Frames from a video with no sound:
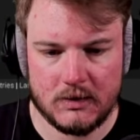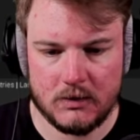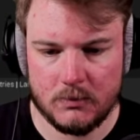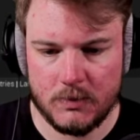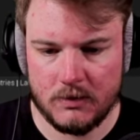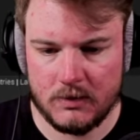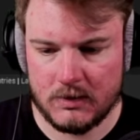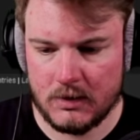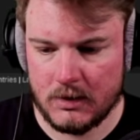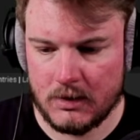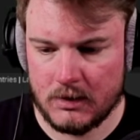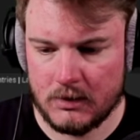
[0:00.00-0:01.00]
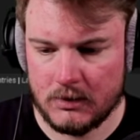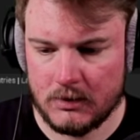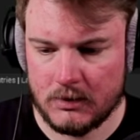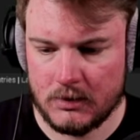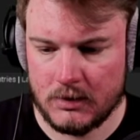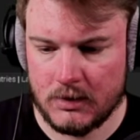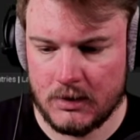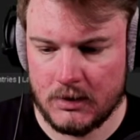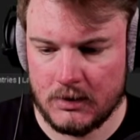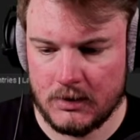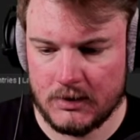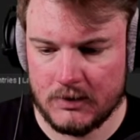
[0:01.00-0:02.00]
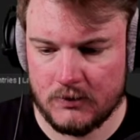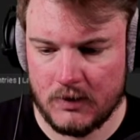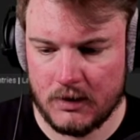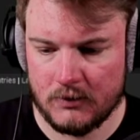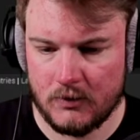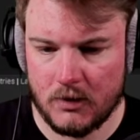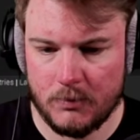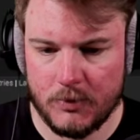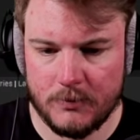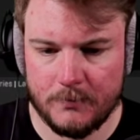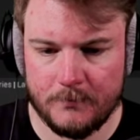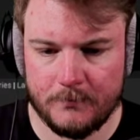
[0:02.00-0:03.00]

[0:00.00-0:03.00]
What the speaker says: let's open this guy and let's drag and drop.